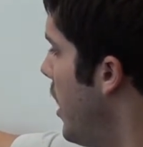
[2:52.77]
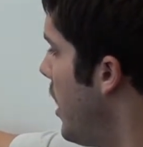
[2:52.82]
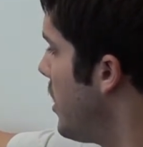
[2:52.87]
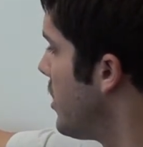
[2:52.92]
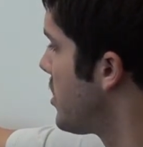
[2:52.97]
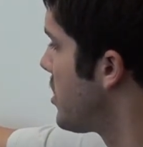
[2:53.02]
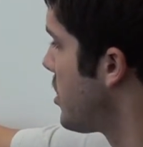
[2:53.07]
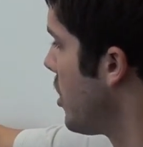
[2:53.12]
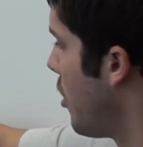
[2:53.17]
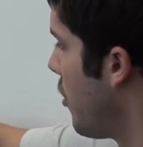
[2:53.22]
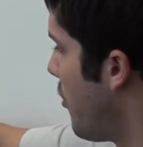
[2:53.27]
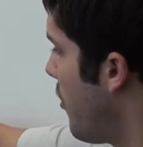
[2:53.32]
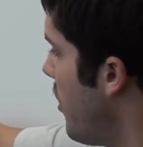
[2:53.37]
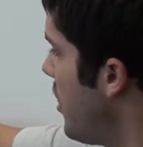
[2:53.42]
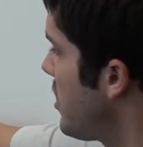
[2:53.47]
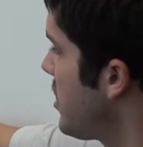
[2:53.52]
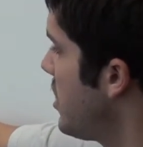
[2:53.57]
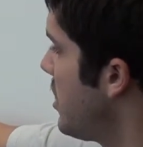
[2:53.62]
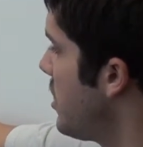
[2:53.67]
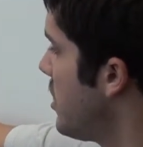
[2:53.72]
And so
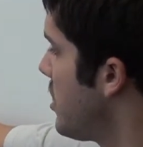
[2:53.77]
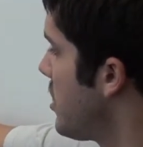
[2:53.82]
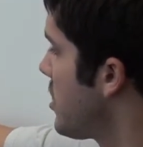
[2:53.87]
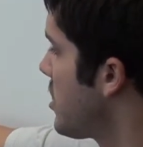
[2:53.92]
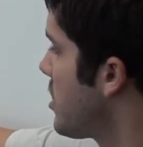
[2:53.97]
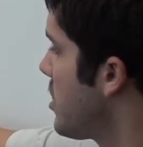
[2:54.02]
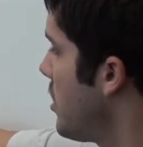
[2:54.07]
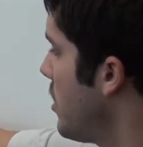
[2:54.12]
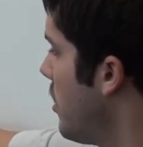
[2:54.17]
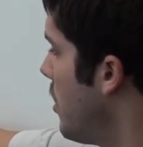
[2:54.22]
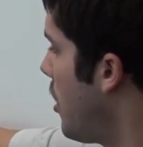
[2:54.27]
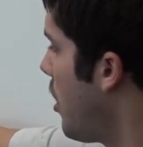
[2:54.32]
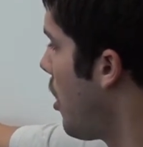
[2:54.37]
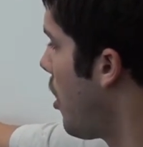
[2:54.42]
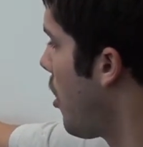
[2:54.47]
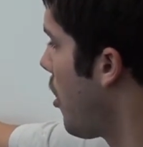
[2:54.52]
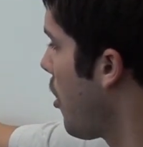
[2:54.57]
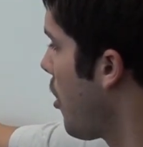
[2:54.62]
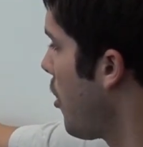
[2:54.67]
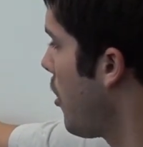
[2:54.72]
this is
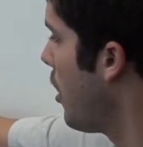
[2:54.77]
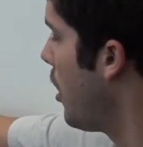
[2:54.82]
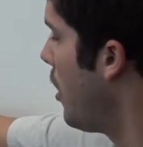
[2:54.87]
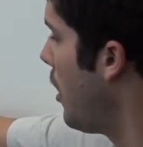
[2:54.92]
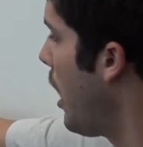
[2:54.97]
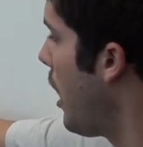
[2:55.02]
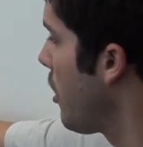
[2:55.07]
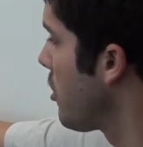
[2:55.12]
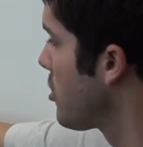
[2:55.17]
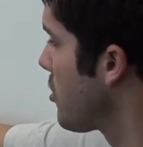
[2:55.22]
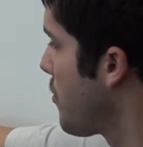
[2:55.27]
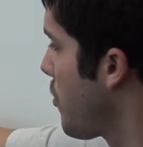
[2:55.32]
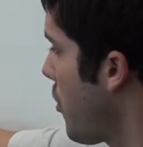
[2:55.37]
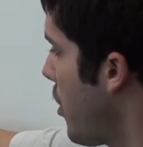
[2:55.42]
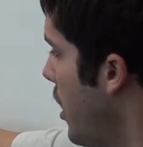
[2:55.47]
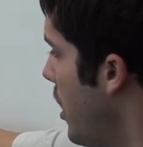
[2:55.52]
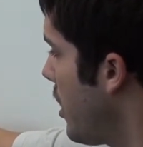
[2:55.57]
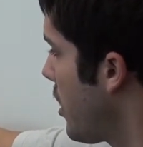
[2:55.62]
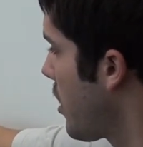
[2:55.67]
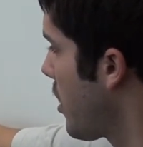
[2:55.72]
our
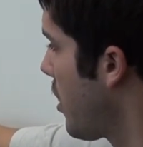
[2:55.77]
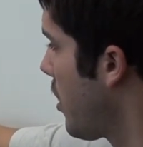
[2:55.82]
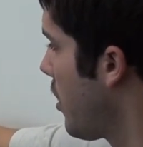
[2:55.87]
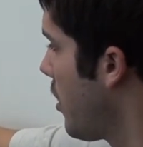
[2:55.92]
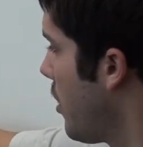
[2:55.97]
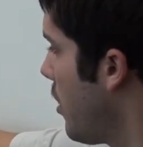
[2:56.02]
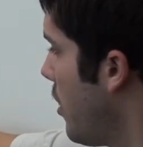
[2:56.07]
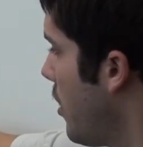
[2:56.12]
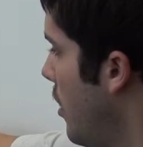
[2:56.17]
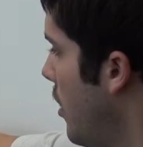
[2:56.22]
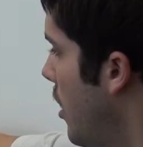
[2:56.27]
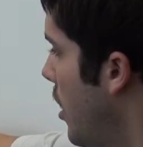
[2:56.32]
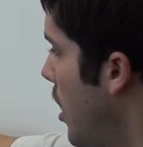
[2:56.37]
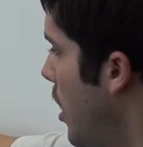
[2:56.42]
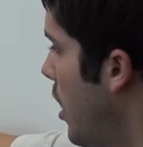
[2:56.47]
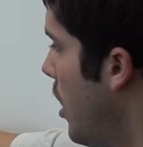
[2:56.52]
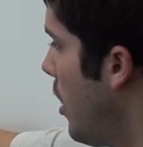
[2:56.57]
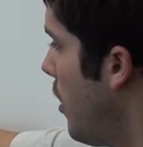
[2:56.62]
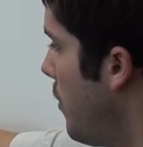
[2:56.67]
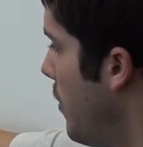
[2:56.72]
algebraic
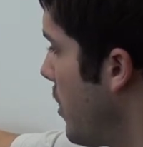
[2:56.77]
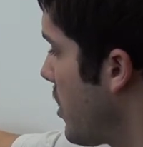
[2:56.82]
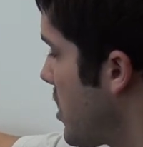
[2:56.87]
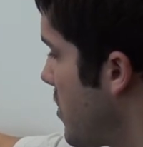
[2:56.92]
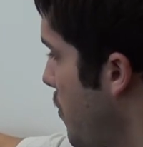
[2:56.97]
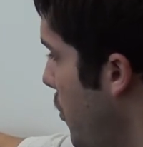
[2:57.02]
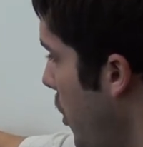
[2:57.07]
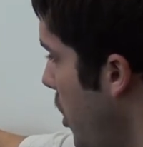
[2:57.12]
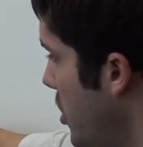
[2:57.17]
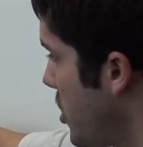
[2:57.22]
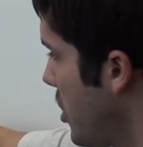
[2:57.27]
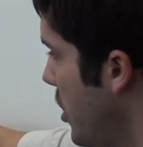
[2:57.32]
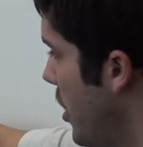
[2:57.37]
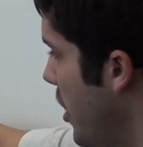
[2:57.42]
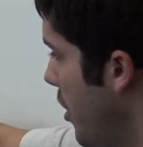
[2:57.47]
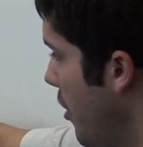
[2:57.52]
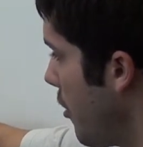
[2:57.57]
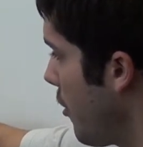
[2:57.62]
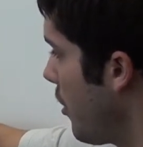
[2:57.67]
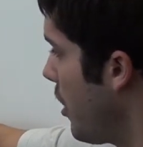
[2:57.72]
expression
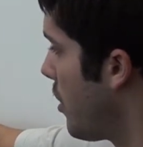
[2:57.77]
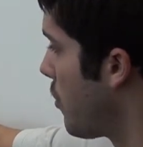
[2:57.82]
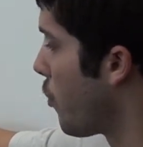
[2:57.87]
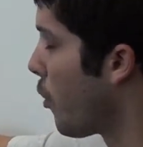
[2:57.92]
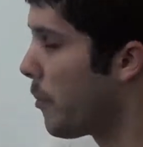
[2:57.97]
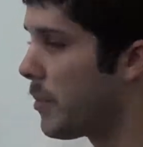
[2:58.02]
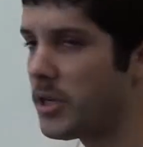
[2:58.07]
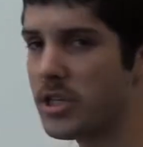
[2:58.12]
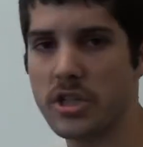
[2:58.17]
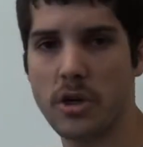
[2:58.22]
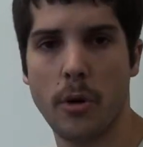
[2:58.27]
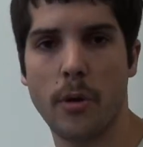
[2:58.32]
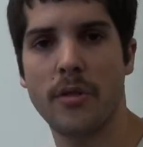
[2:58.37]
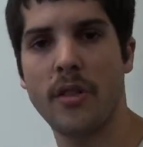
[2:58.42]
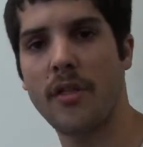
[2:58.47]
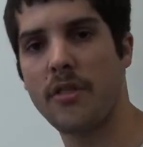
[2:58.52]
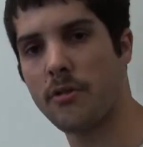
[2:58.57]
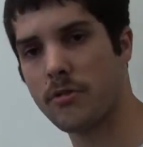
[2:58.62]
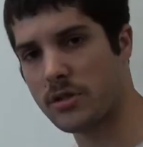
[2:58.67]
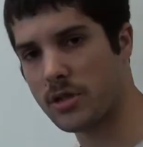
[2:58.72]
here, and we'll be showing
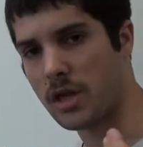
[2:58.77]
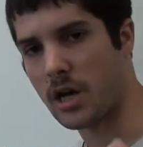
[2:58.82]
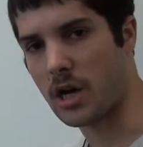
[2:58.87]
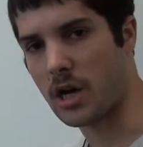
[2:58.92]
that there's a